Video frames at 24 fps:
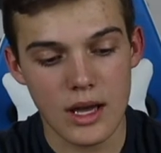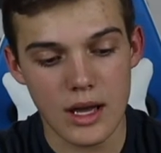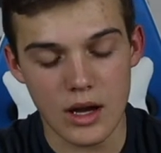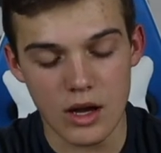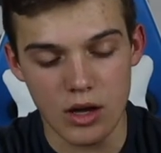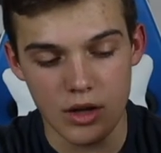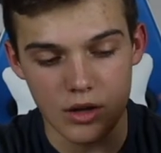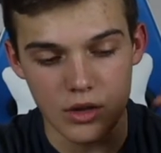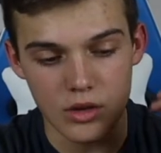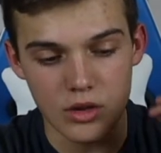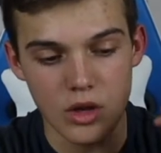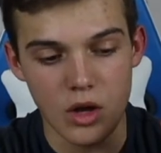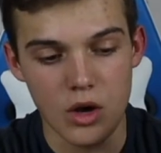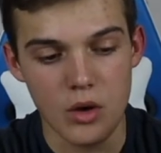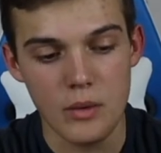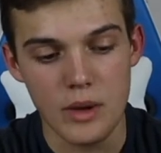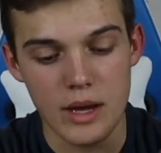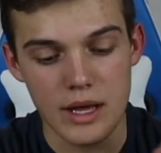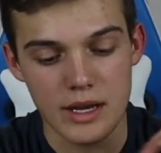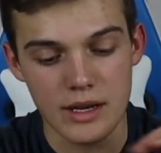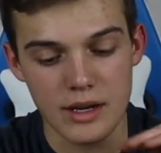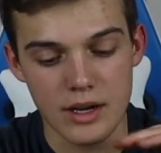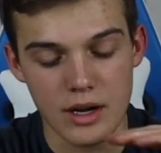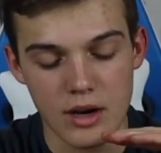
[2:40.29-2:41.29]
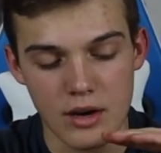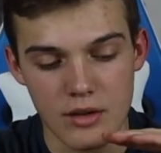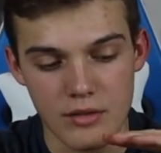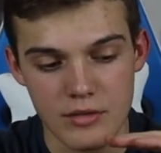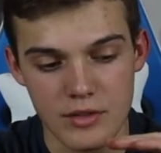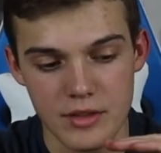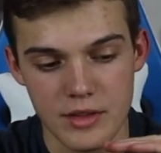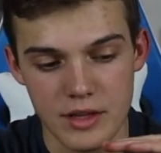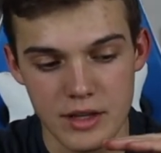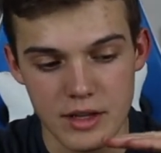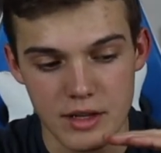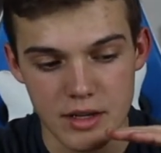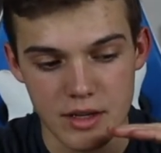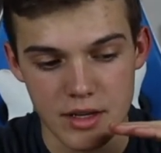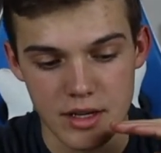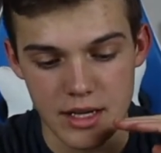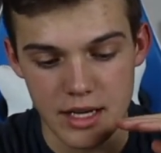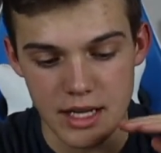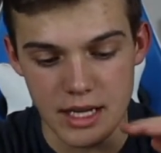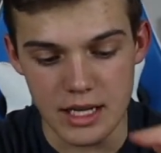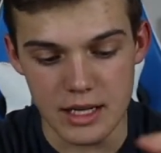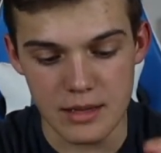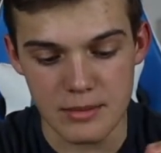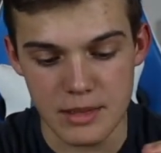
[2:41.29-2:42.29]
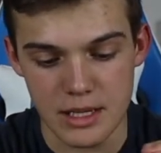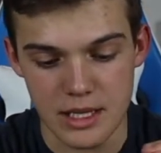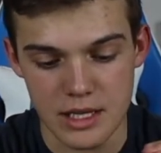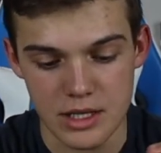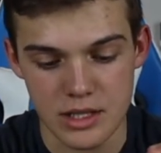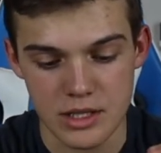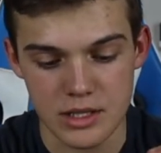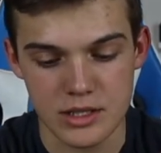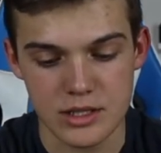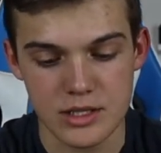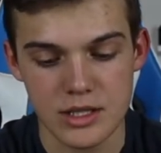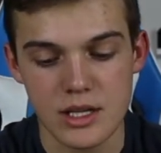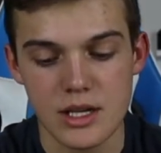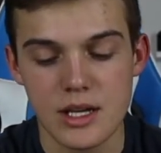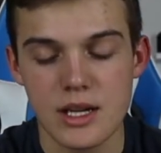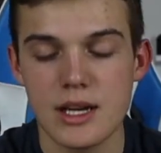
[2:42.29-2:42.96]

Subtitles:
end of the nanometers